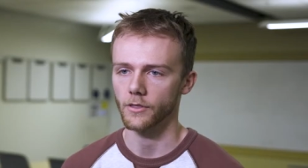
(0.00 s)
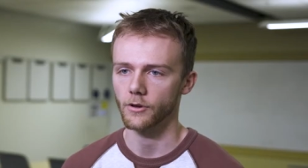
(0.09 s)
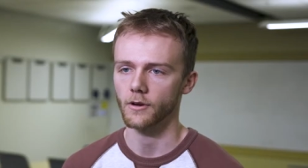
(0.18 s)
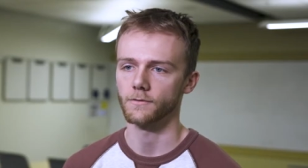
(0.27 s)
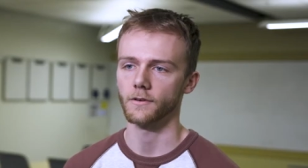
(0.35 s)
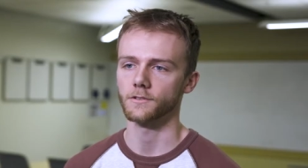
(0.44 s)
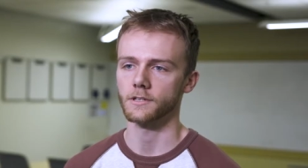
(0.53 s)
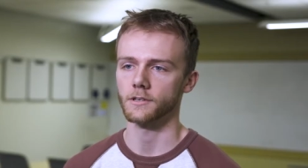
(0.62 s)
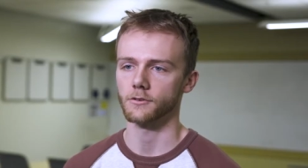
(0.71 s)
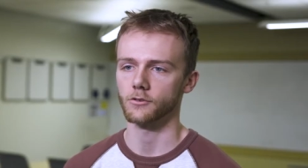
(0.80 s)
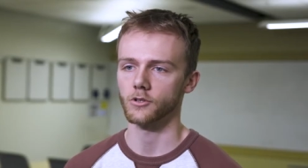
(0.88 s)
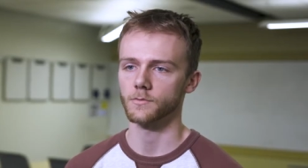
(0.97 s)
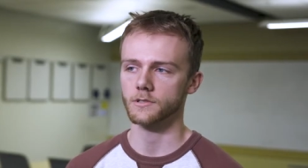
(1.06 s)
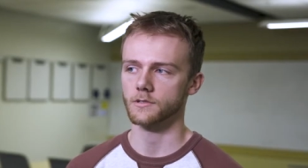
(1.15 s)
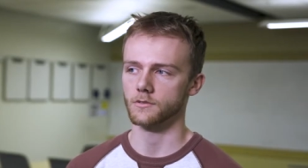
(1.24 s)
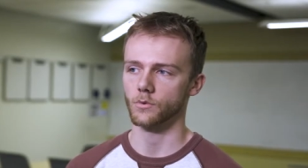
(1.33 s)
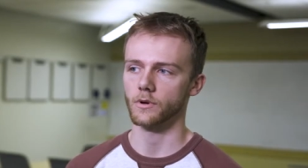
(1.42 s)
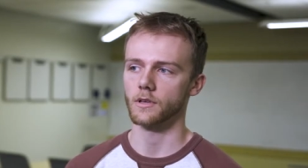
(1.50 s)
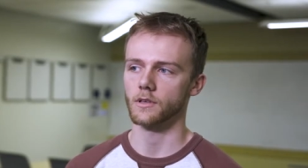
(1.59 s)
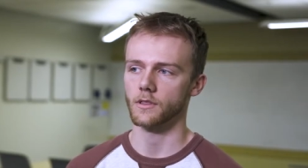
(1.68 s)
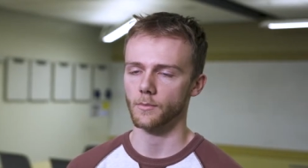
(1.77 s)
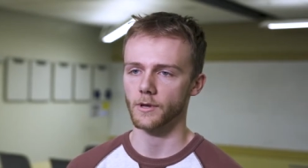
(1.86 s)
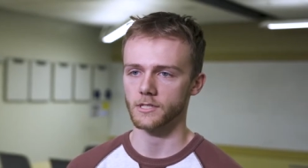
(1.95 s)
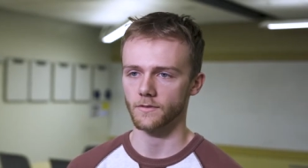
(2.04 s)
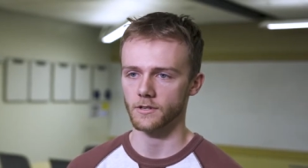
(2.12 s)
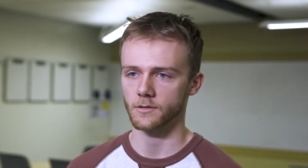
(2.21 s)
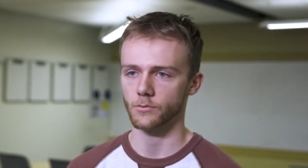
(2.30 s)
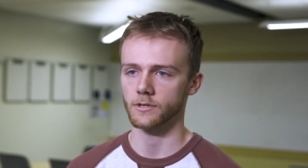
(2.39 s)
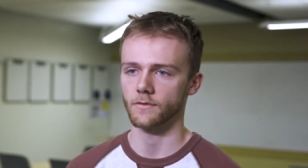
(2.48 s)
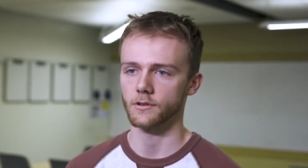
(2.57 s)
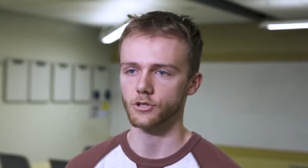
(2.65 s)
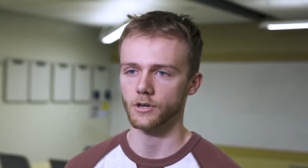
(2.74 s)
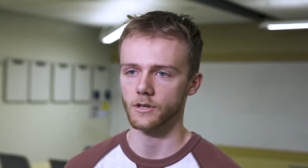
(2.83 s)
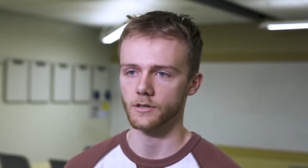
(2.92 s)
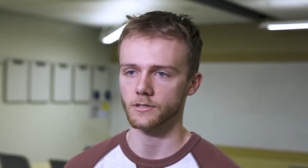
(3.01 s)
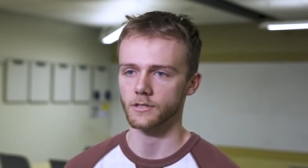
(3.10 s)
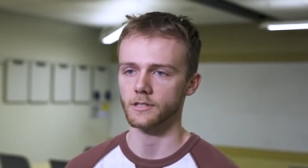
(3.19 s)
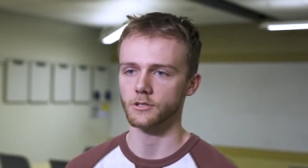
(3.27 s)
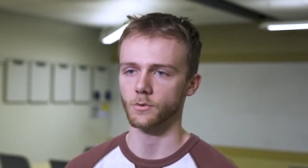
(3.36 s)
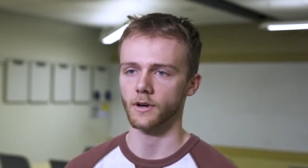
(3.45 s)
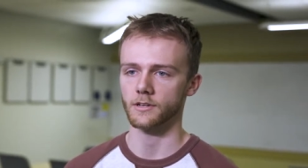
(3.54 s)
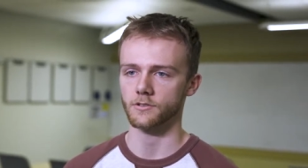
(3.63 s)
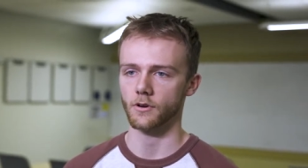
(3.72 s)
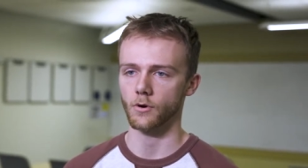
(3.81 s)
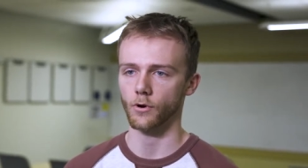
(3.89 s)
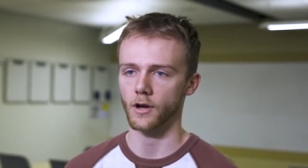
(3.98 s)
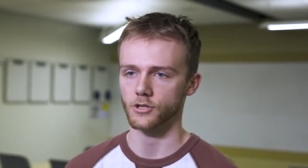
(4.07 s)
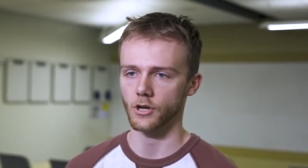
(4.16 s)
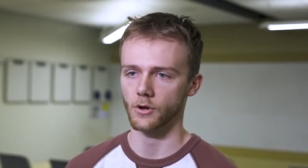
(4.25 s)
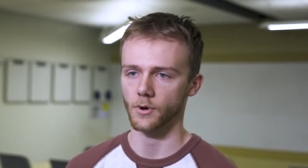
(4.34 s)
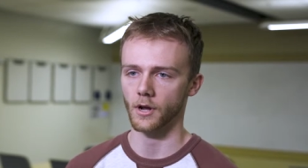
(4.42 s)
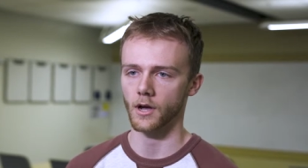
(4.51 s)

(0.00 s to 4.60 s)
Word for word: there are 15 groups with a mix of disciplines of engineers, and each one has their own project going